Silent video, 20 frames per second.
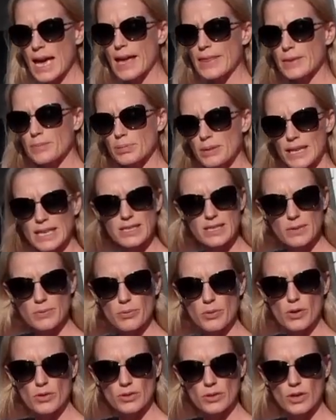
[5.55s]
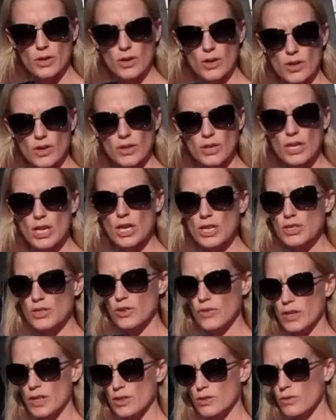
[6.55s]
and the planting protocol
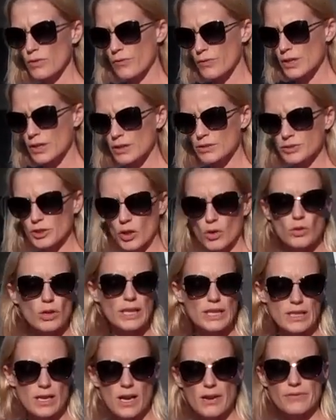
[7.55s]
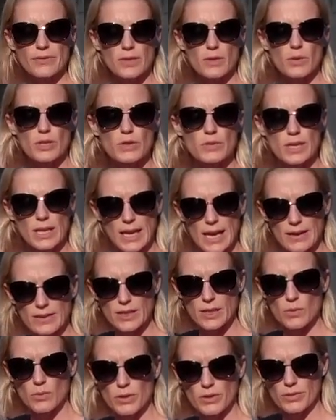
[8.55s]
so that you feel totally confident when you get out
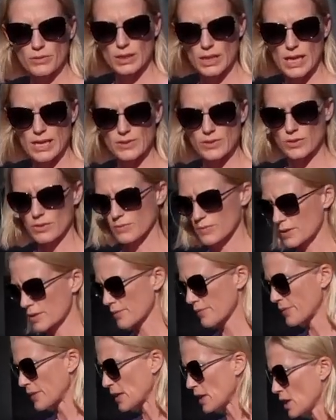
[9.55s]
here with your classrooms.